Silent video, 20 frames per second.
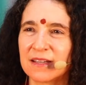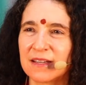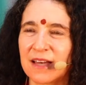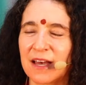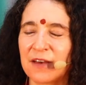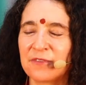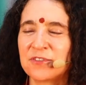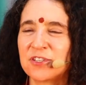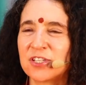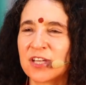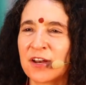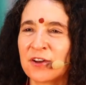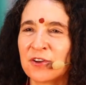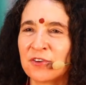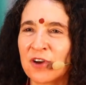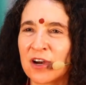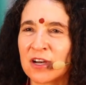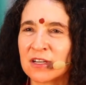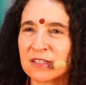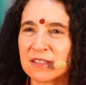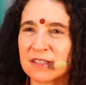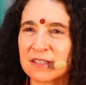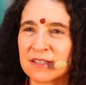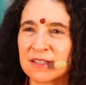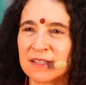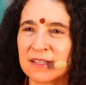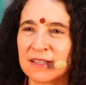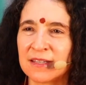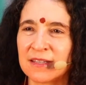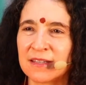have
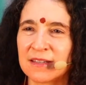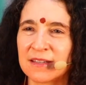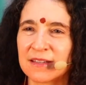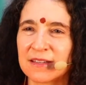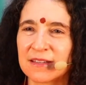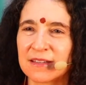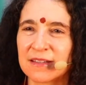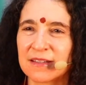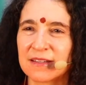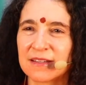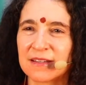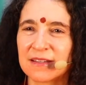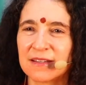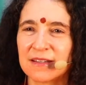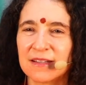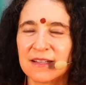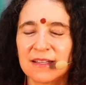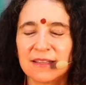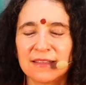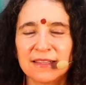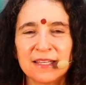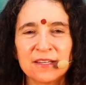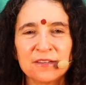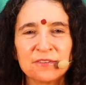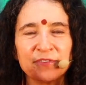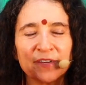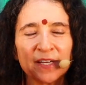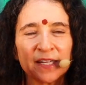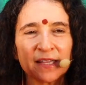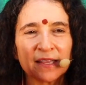generosity,
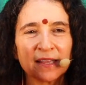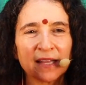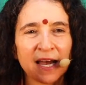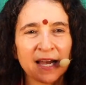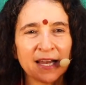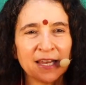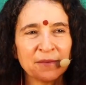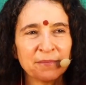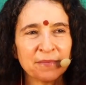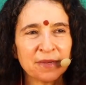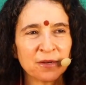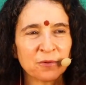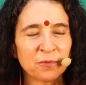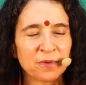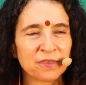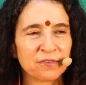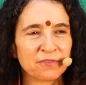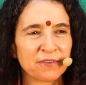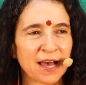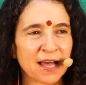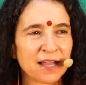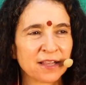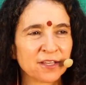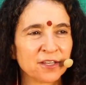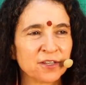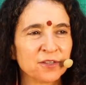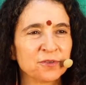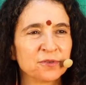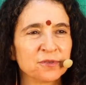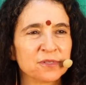live in alignment with
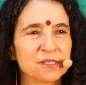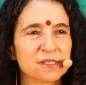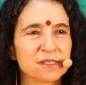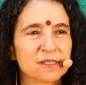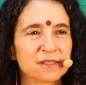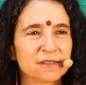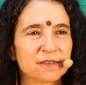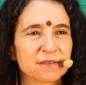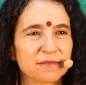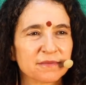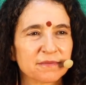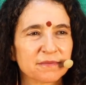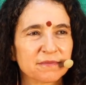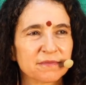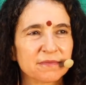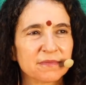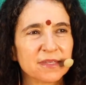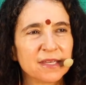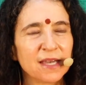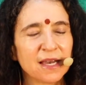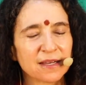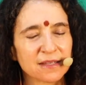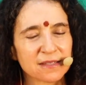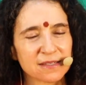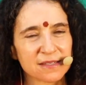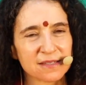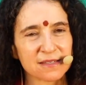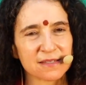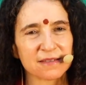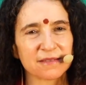values.
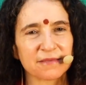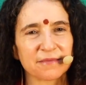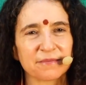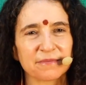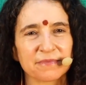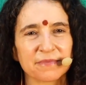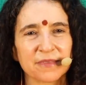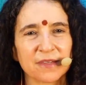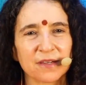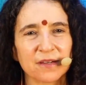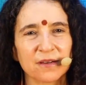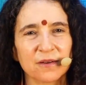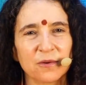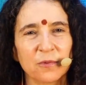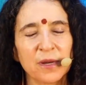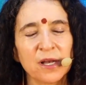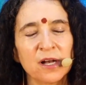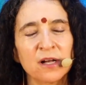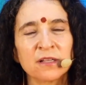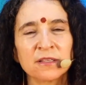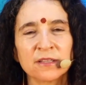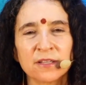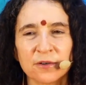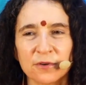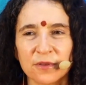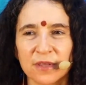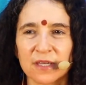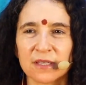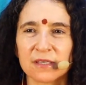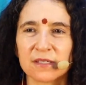Yes, we all
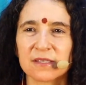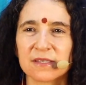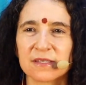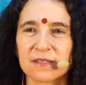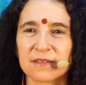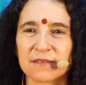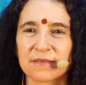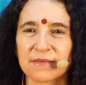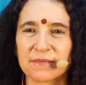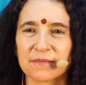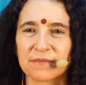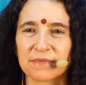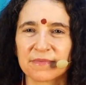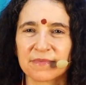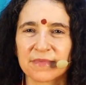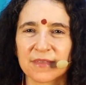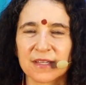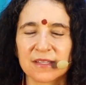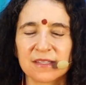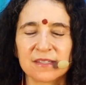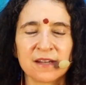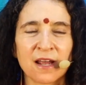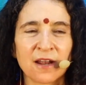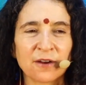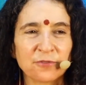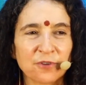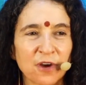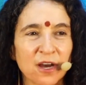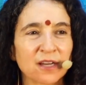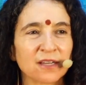know this. It's
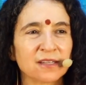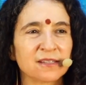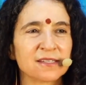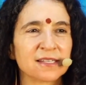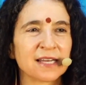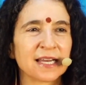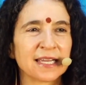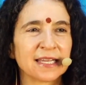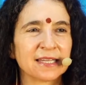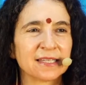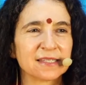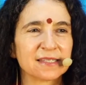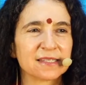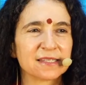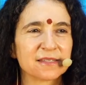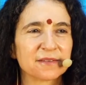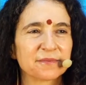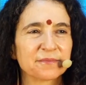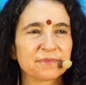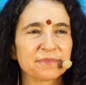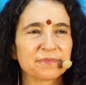not rocket science.